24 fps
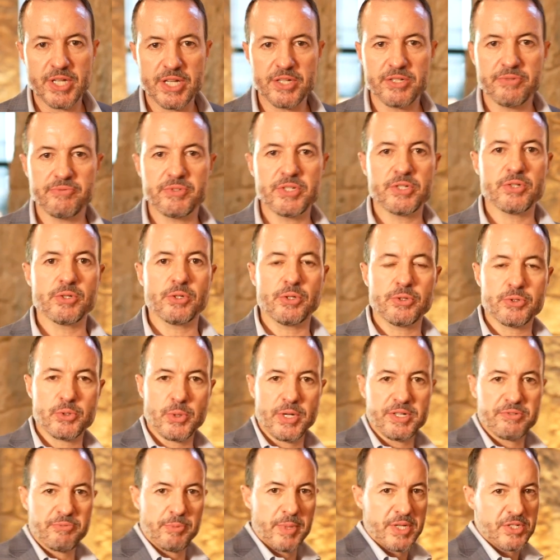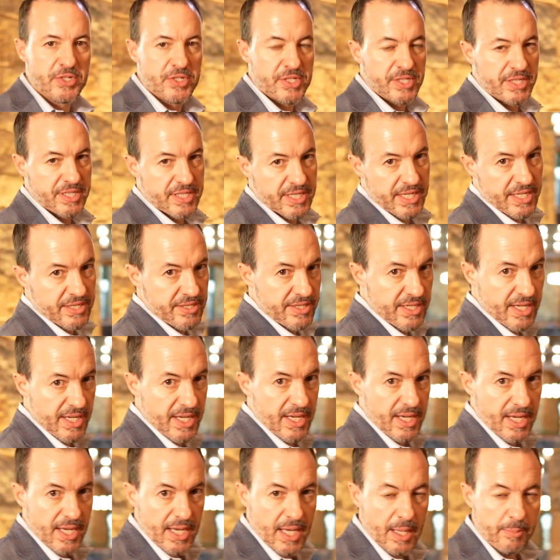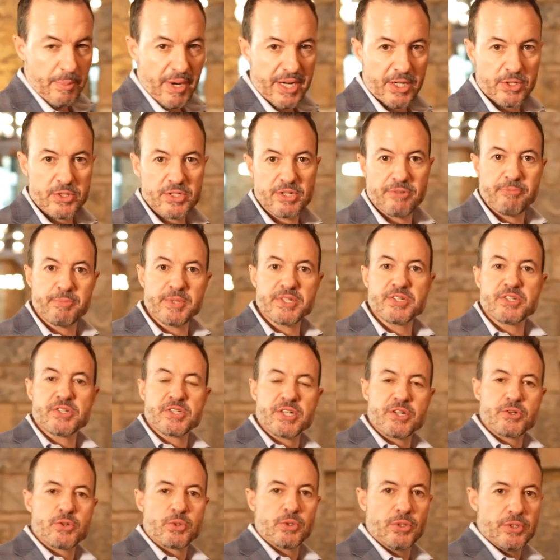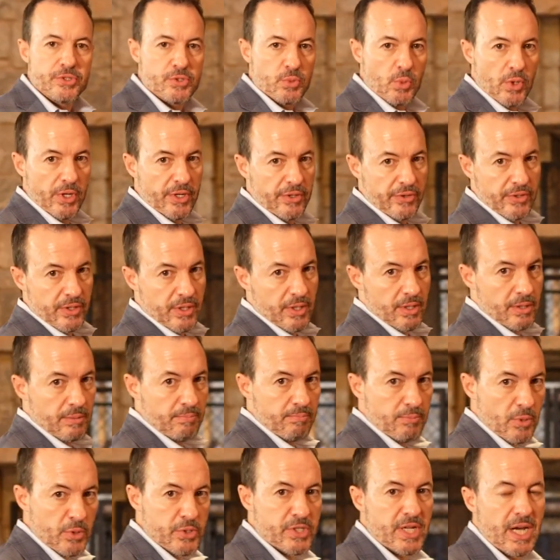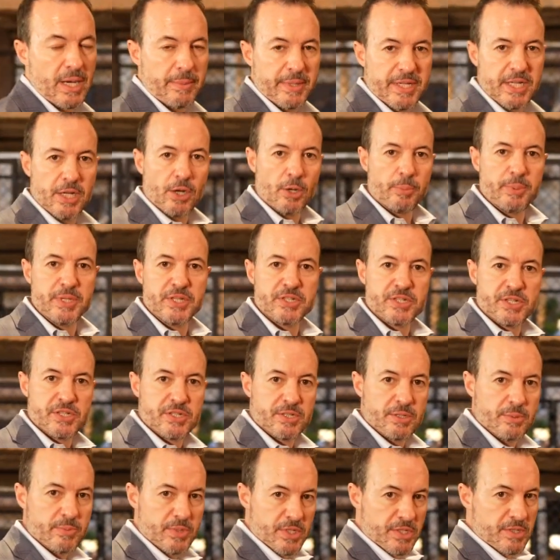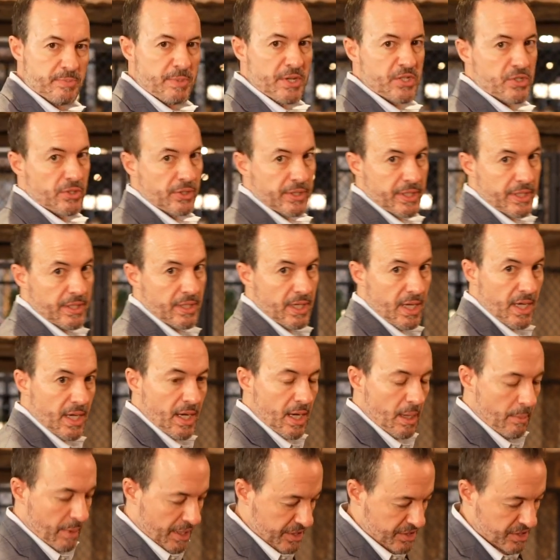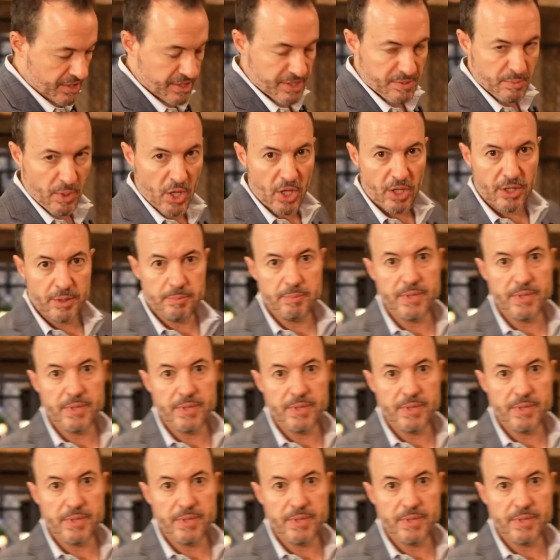stage of digital transformation success. And Microsoft Business Central is one of the most common ERP systems, especially amongst the small